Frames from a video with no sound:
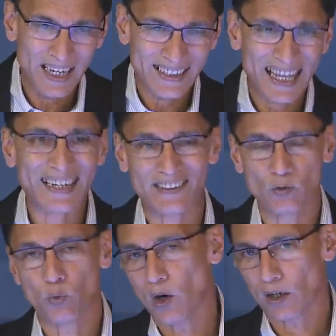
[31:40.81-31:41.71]
That
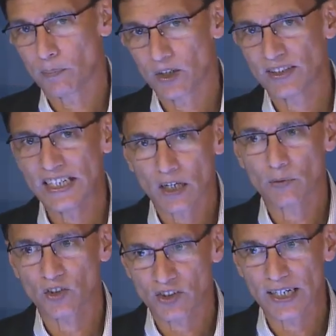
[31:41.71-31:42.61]
doesn't work because the
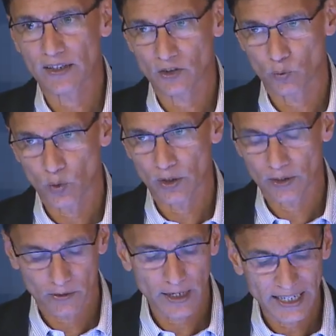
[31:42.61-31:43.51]
economies of scale doesn't work,
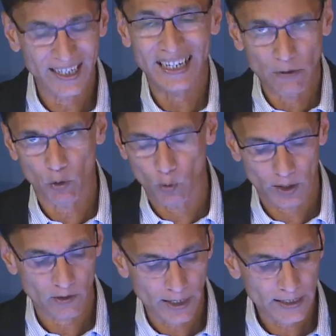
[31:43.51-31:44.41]
right? It'll never
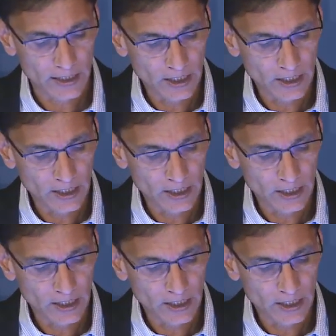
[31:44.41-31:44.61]
work, right?